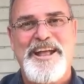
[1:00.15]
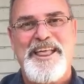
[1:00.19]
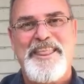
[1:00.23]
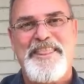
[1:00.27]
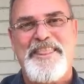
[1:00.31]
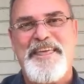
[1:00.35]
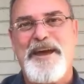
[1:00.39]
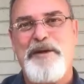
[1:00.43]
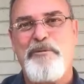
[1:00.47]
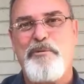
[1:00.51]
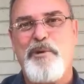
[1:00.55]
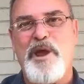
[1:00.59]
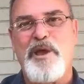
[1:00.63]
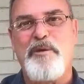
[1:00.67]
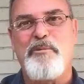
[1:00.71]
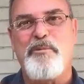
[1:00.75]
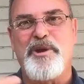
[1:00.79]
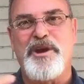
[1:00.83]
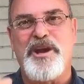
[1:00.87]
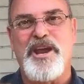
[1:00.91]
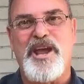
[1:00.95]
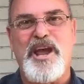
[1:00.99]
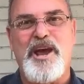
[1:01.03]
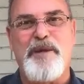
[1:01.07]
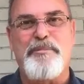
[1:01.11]
That way, when
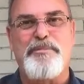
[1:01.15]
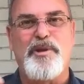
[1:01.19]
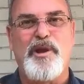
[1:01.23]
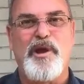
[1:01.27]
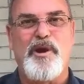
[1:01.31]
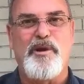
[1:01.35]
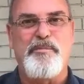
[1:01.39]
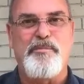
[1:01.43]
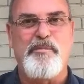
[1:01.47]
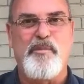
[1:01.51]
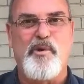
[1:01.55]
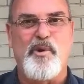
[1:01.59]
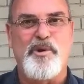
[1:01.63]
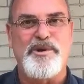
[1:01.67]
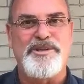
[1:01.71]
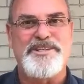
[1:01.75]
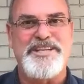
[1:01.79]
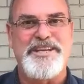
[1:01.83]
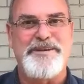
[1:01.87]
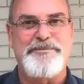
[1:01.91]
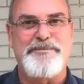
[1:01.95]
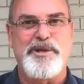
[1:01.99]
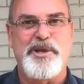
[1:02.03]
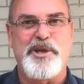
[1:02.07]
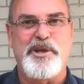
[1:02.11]
I upload more
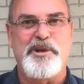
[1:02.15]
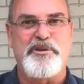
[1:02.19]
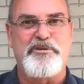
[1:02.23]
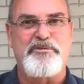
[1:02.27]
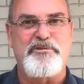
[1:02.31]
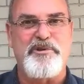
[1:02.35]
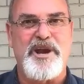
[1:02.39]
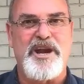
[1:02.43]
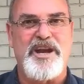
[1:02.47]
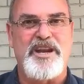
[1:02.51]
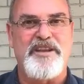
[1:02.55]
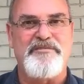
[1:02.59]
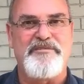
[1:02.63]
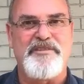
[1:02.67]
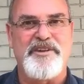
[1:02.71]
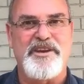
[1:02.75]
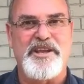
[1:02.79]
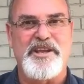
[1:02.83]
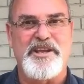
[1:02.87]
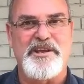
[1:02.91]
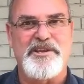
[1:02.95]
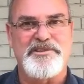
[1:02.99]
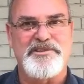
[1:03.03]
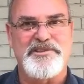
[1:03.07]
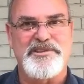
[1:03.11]
team leader training
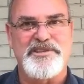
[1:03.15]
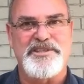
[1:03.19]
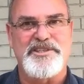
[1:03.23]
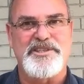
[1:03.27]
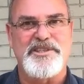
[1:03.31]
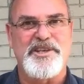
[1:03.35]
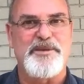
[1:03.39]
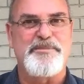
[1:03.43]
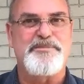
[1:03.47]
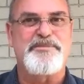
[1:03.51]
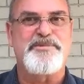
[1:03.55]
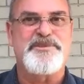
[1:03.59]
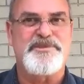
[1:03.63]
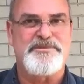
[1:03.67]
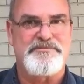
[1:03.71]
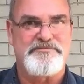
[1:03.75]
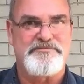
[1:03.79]
videos and tips,